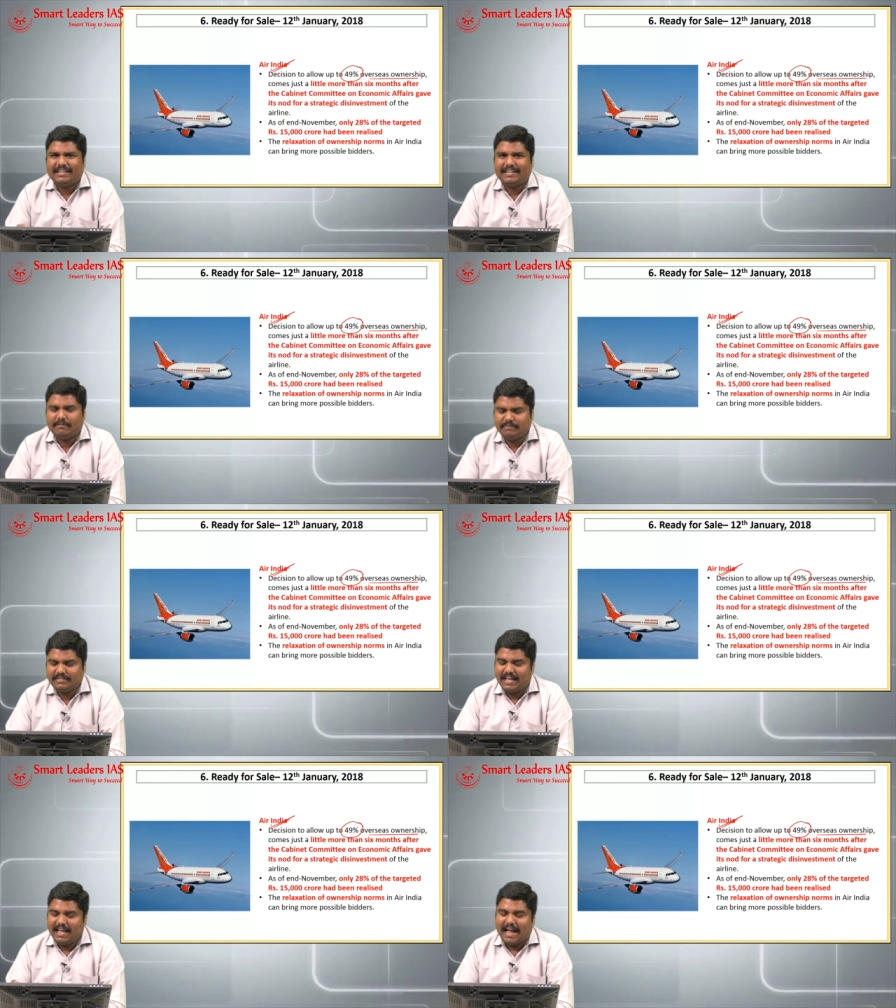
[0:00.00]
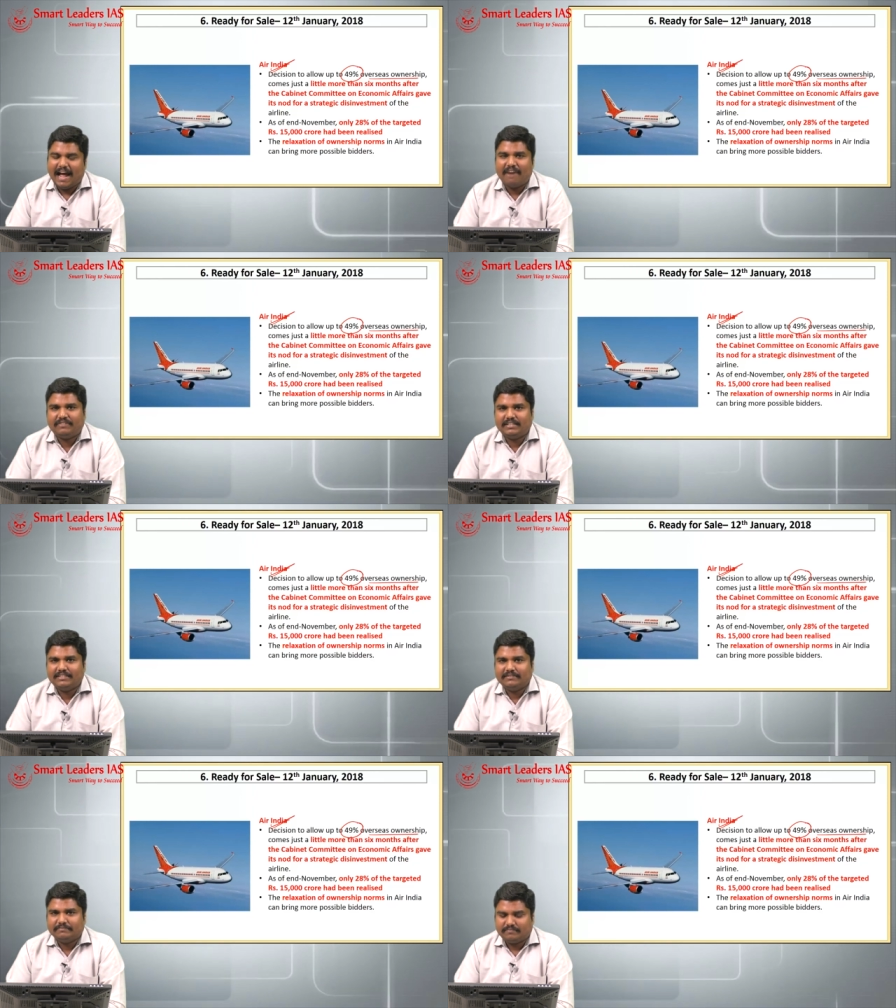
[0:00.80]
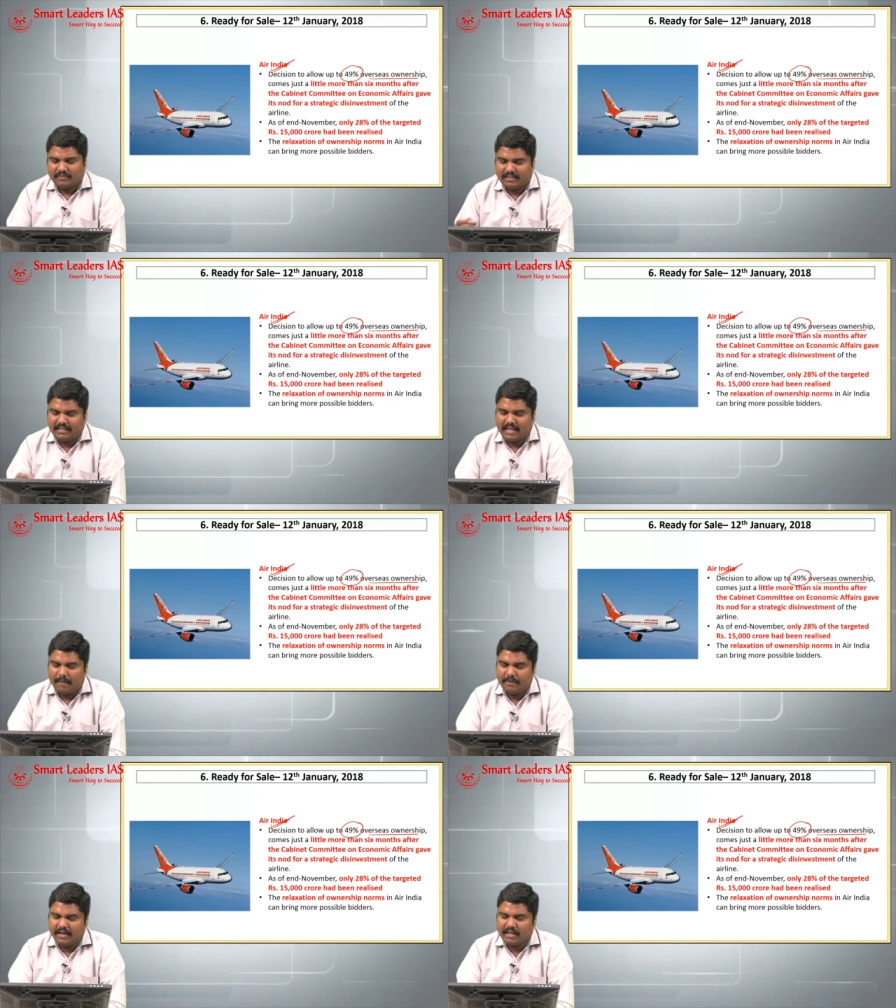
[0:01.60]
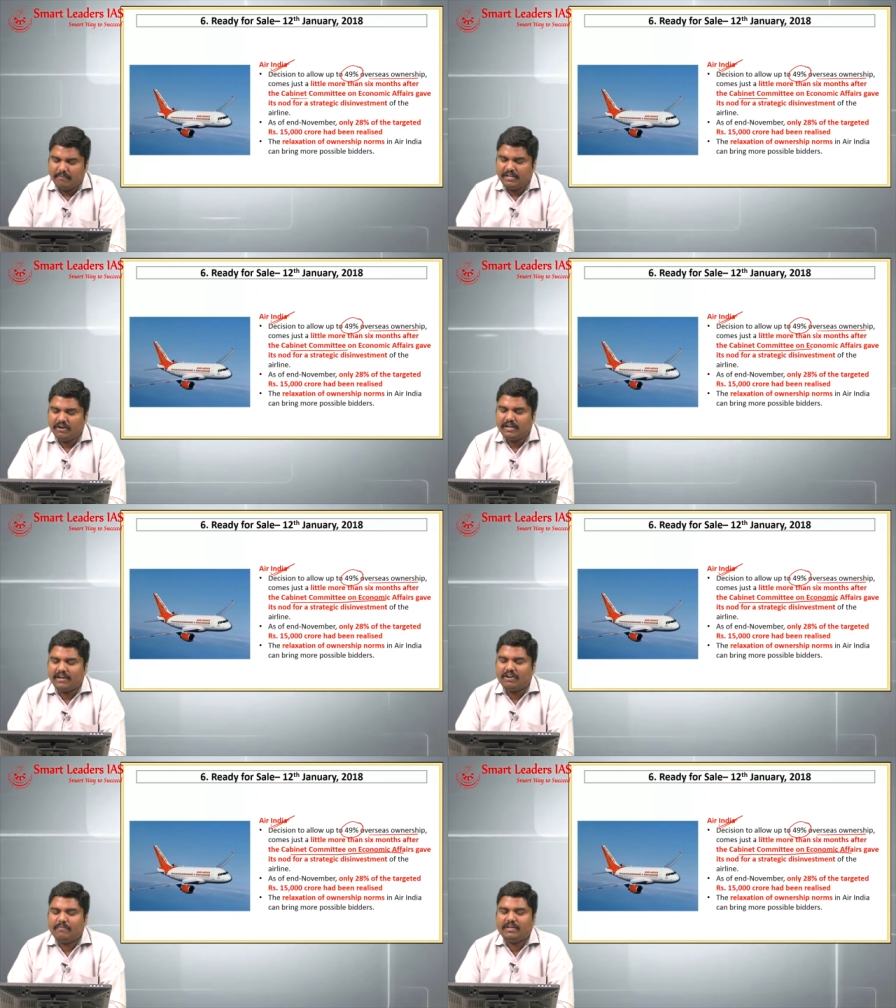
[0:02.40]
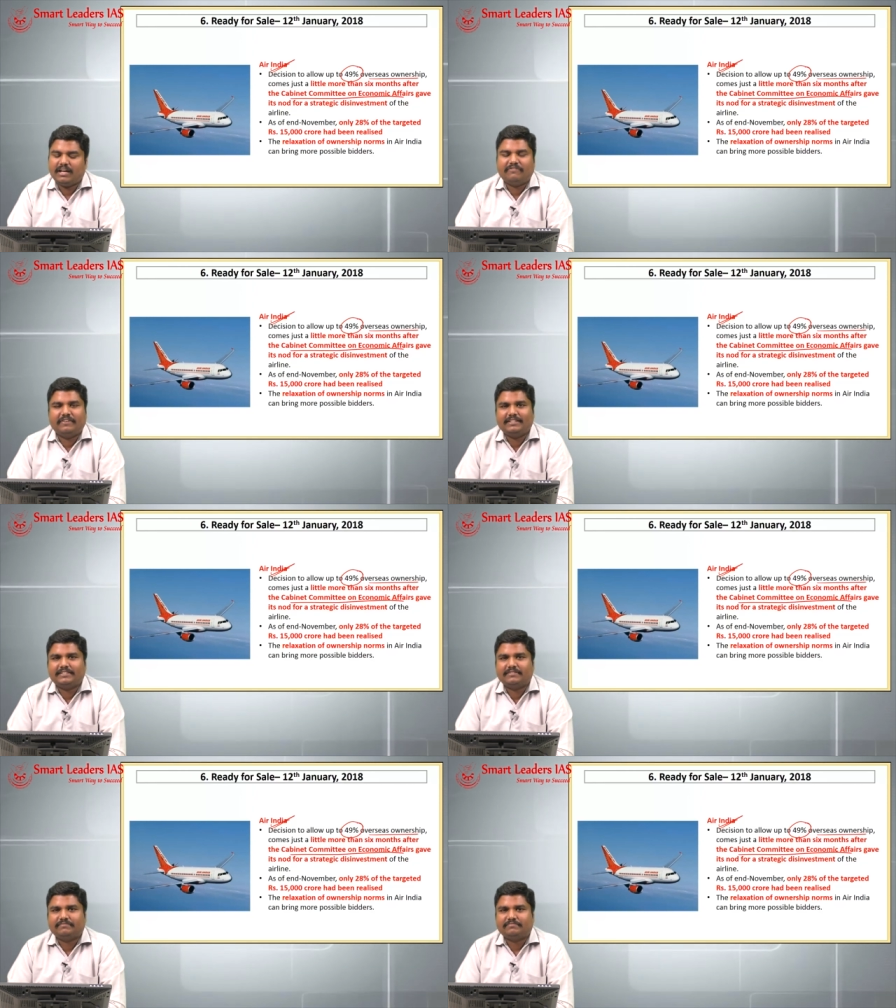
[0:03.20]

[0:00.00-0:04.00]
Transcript: comes after the Cabinet Committee on Economic Affairs